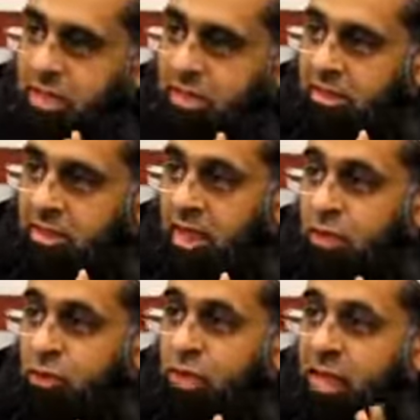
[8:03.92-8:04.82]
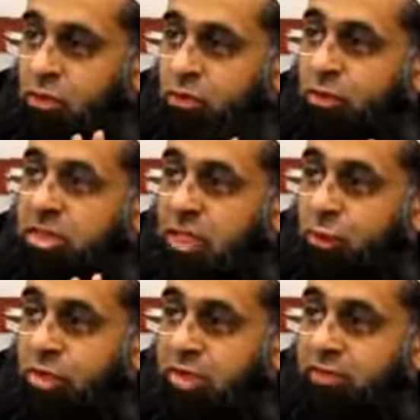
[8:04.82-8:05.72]
that tell you how to
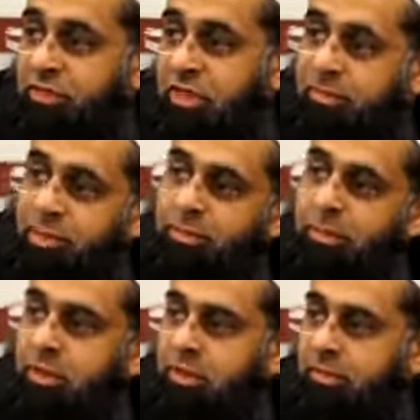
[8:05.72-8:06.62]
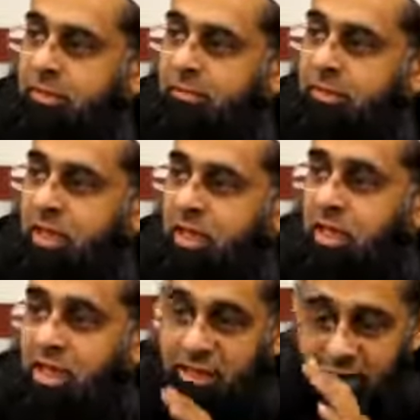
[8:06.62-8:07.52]
deal with difficult people.
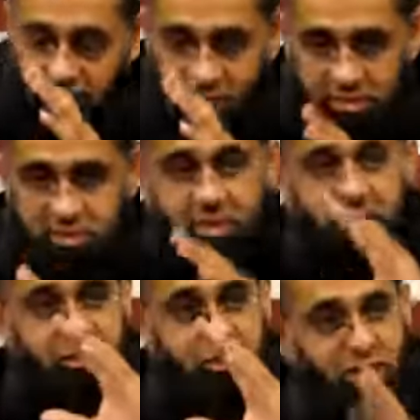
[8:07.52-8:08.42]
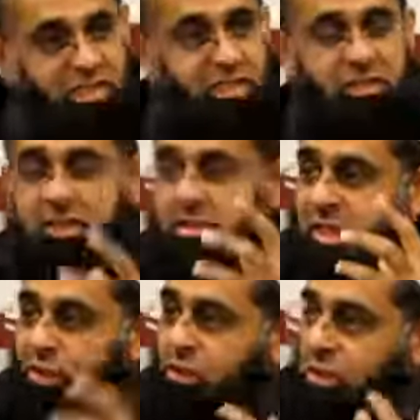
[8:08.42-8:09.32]
There are certain strategies
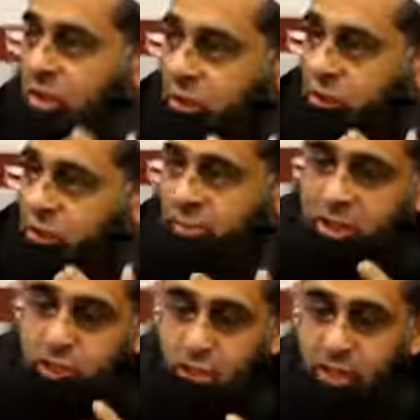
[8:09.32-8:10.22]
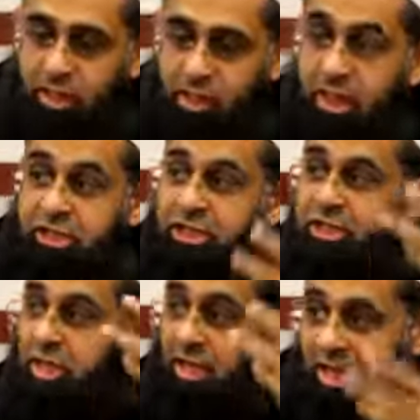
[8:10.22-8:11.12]
that you can use by showing
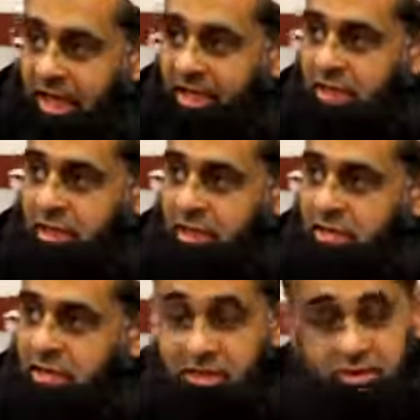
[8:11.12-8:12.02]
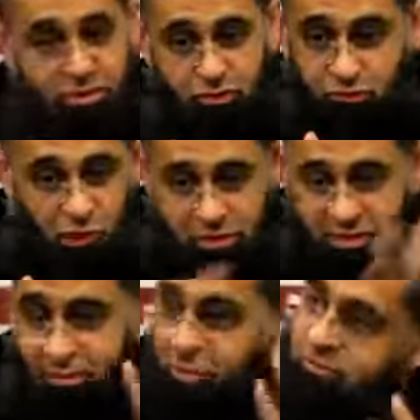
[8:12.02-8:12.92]
additional kindness that just
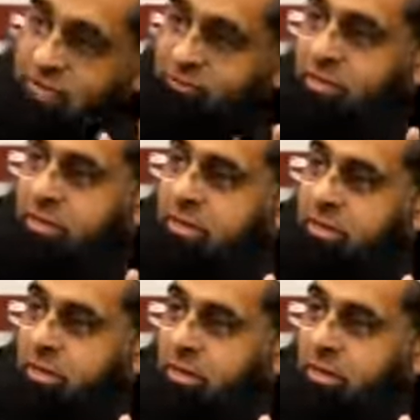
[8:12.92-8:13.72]
rocks them off their feet.